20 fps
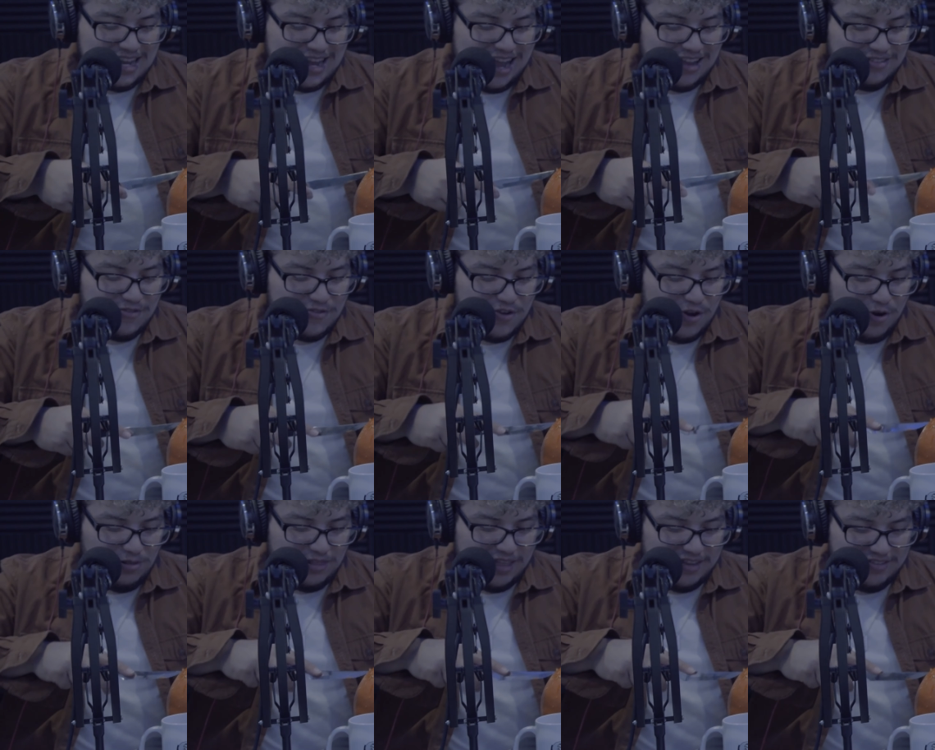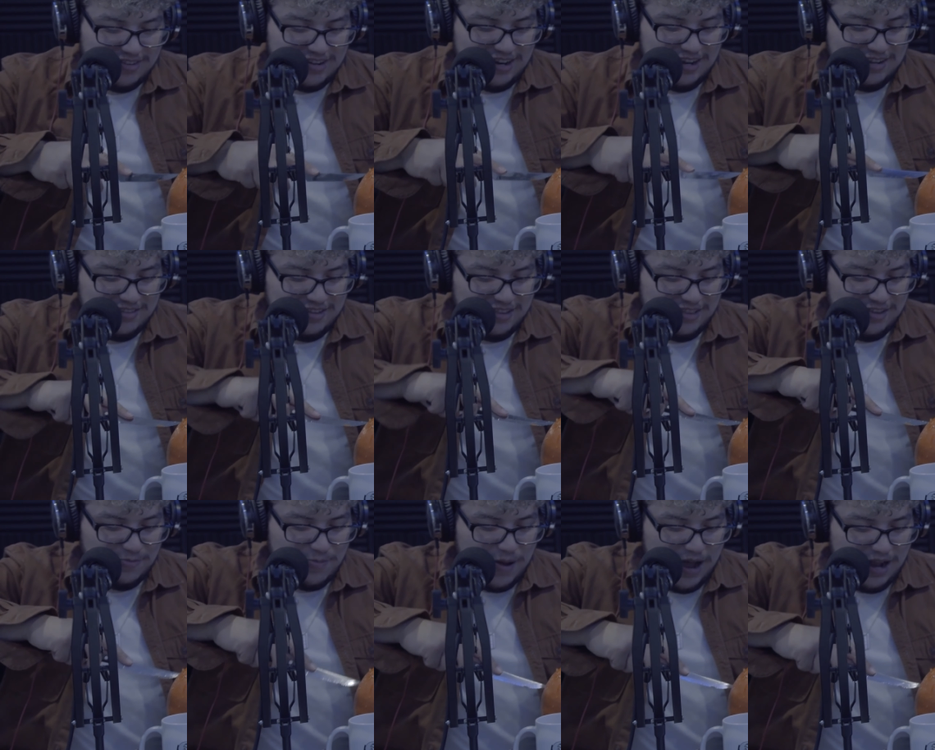Guys, if you're listening
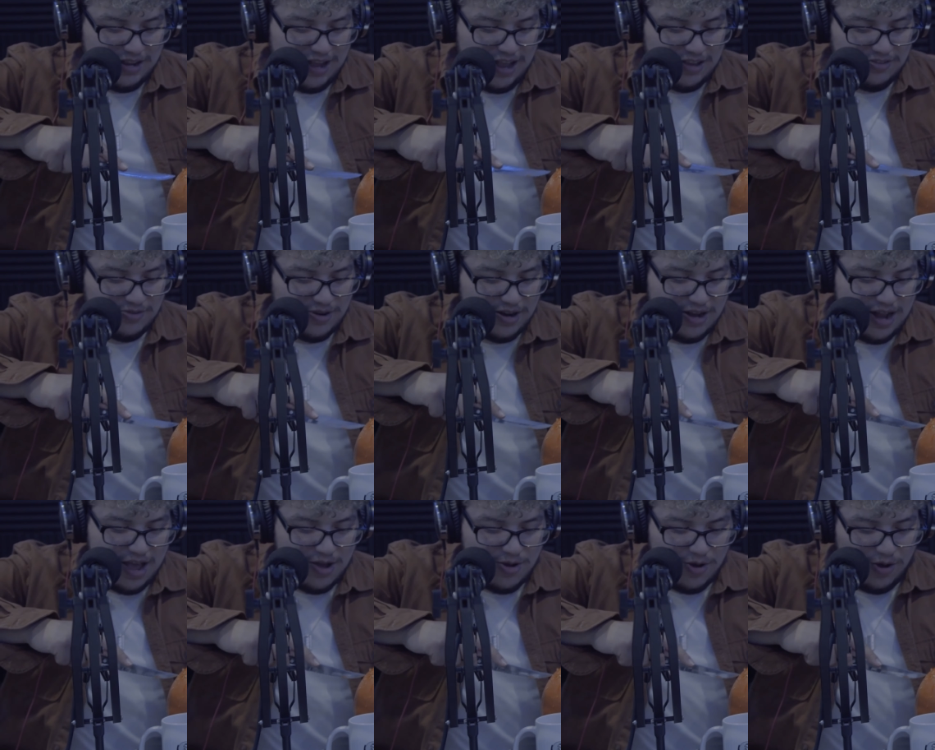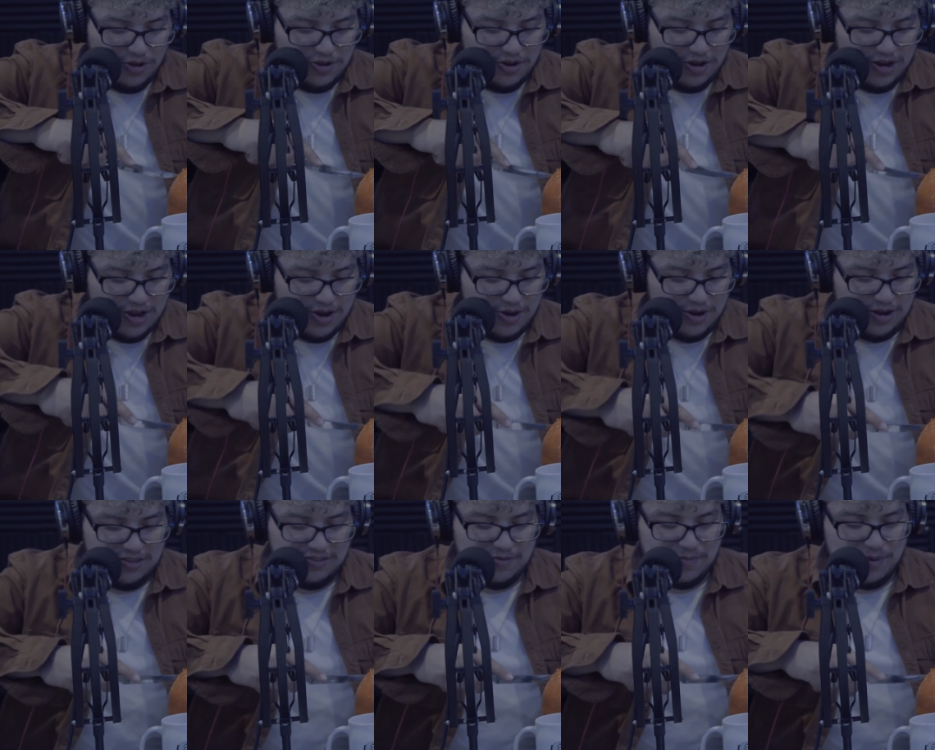to this podcast right now, all you're
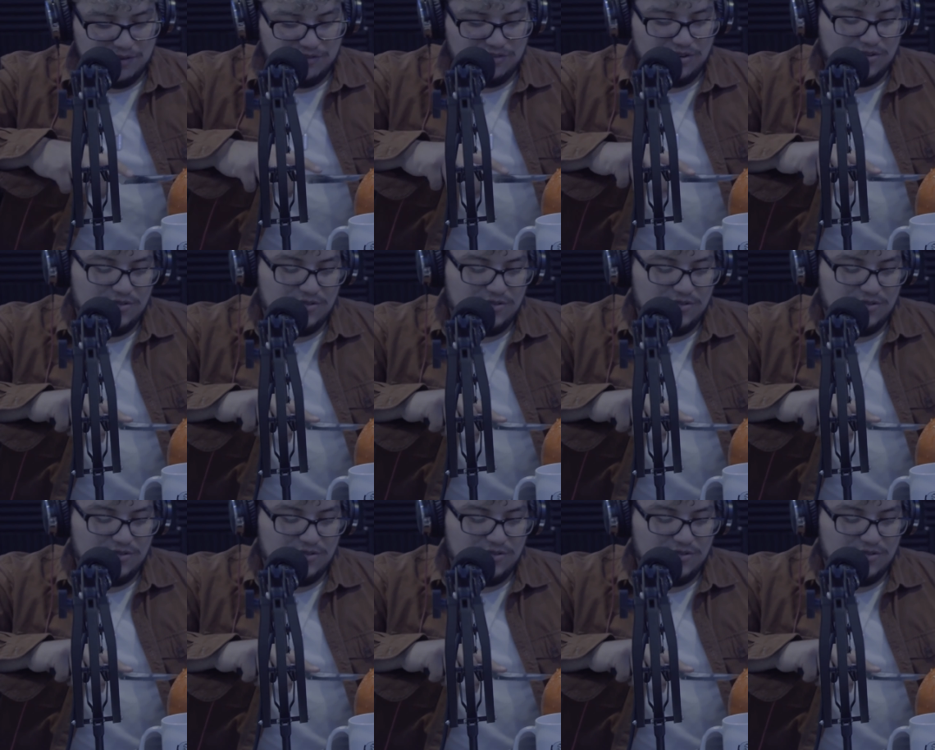hearing is a bunch